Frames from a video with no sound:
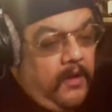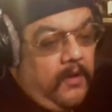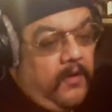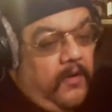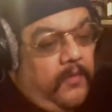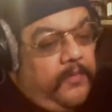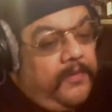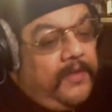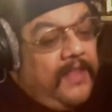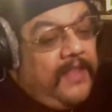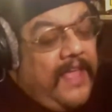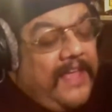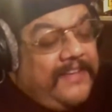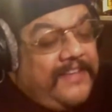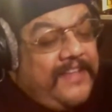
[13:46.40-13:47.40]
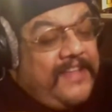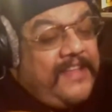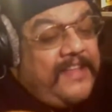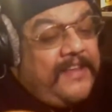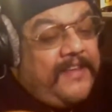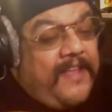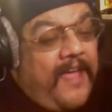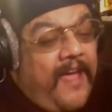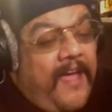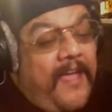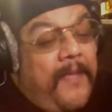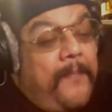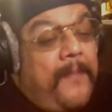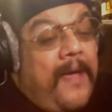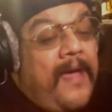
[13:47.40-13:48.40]
Or will I
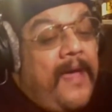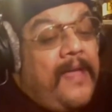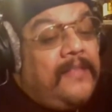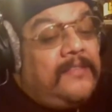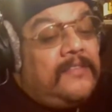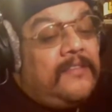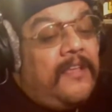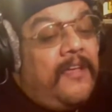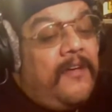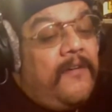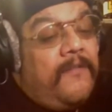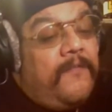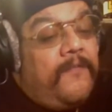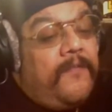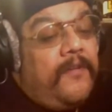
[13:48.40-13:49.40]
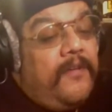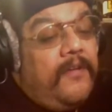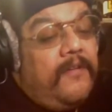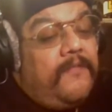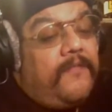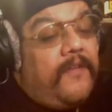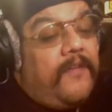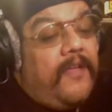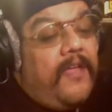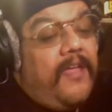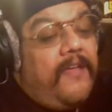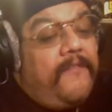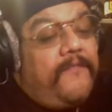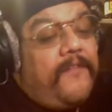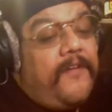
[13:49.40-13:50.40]
deny myself
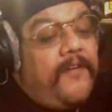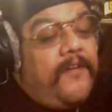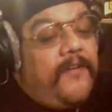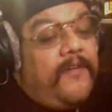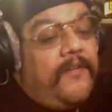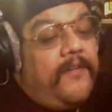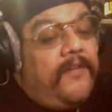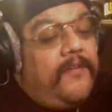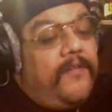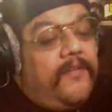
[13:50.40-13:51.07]
forever?